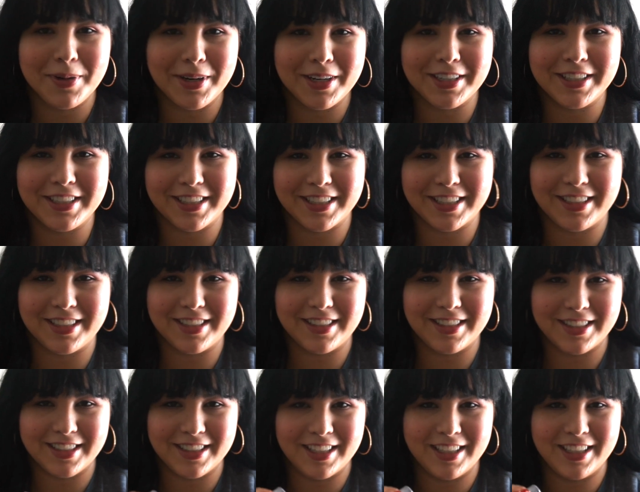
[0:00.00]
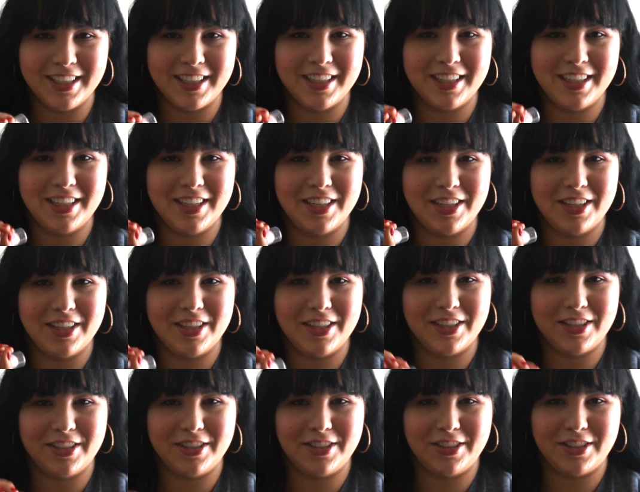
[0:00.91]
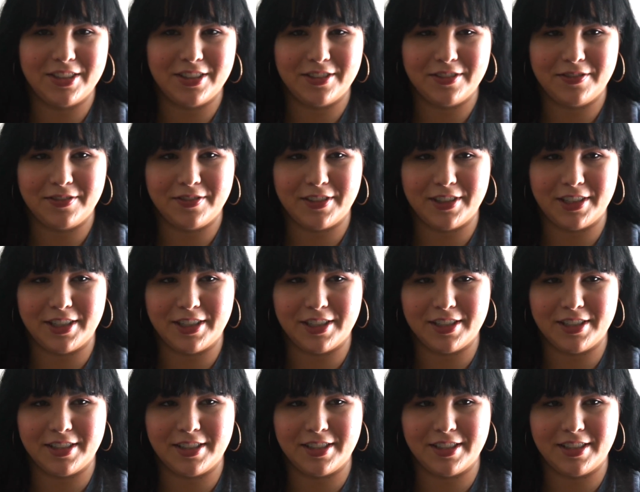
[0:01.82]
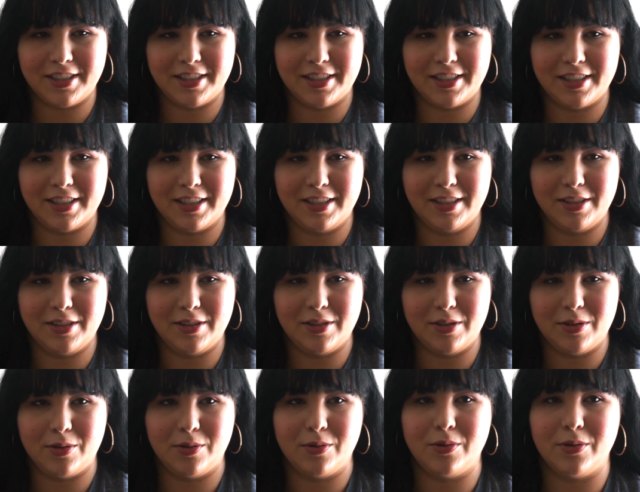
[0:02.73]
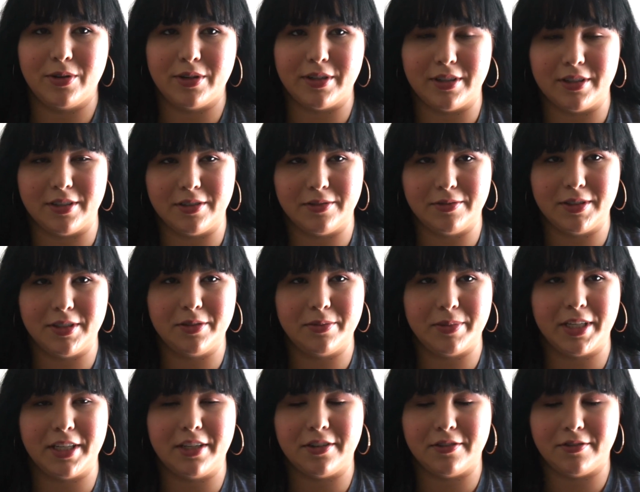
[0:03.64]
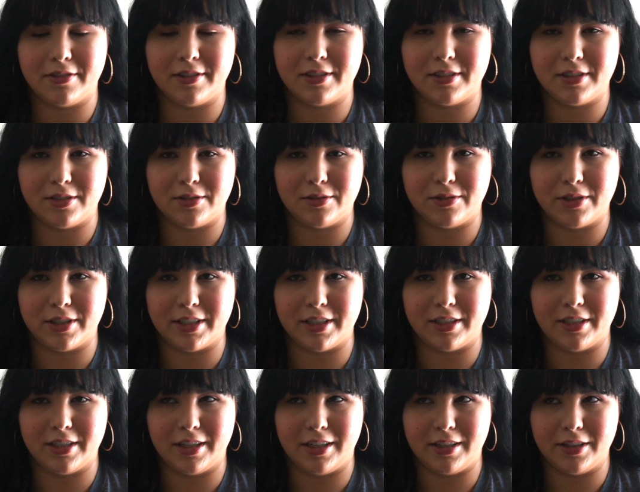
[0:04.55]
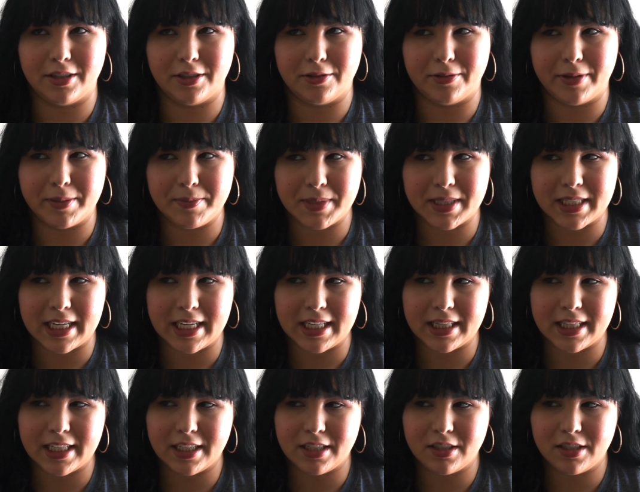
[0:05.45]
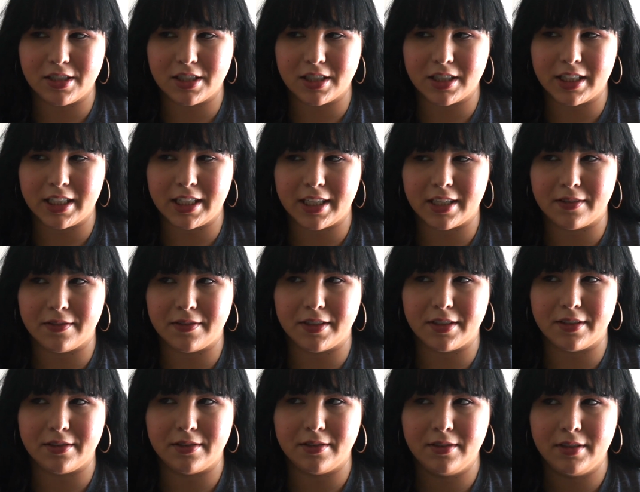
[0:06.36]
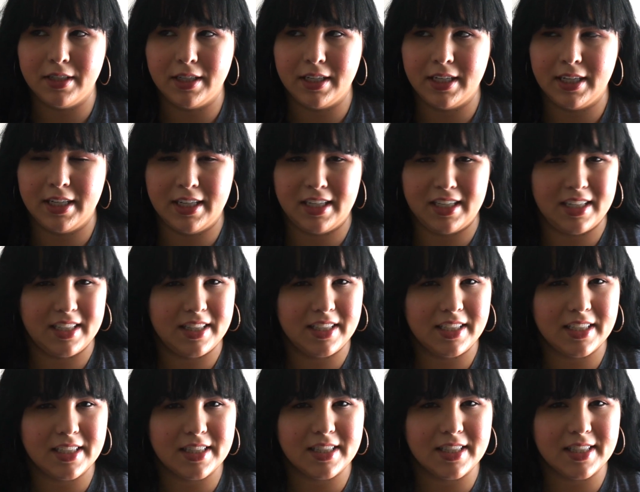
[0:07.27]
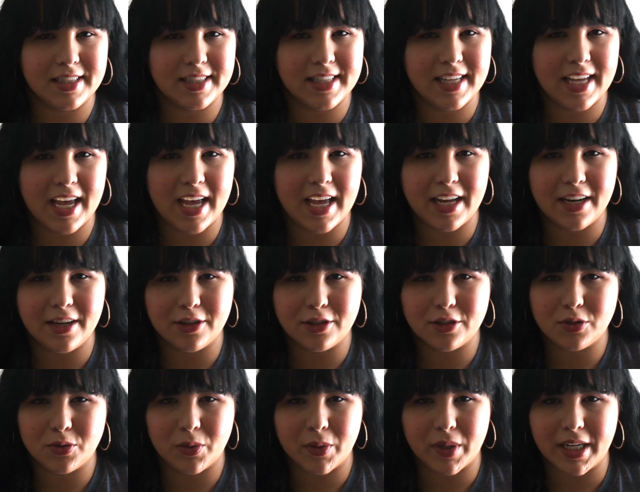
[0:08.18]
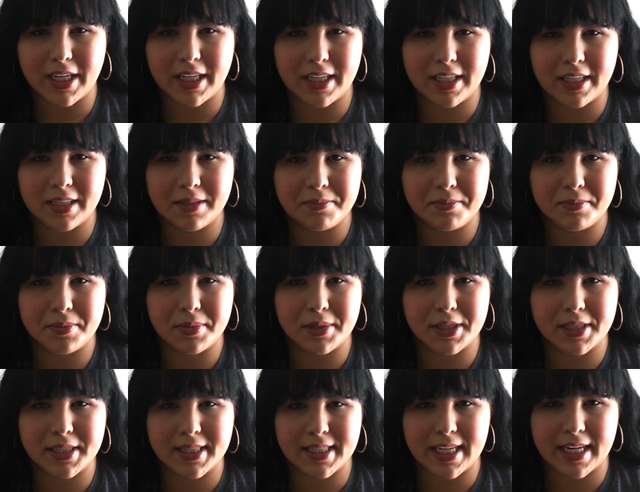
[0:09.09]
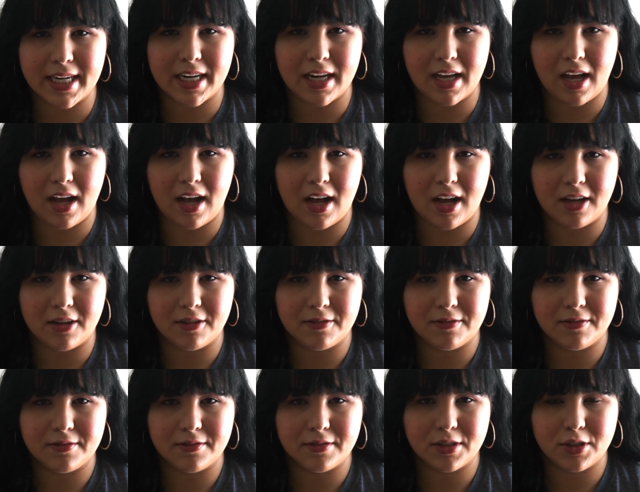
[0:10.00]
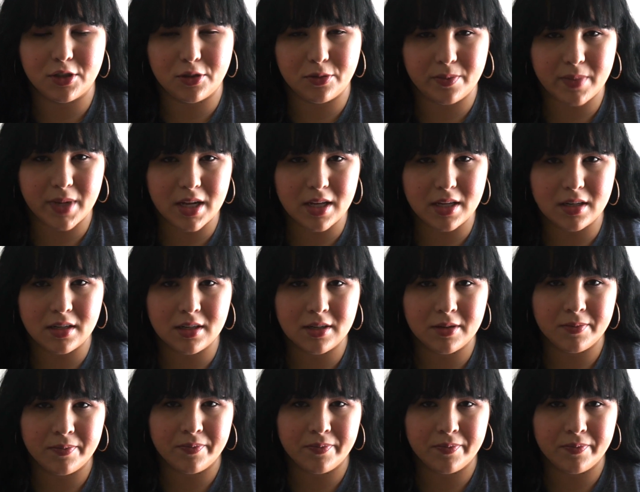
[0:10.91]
purchase your first order, when you make your first order on their website, they usually give you, I think it's a 10 or 20% off coupon.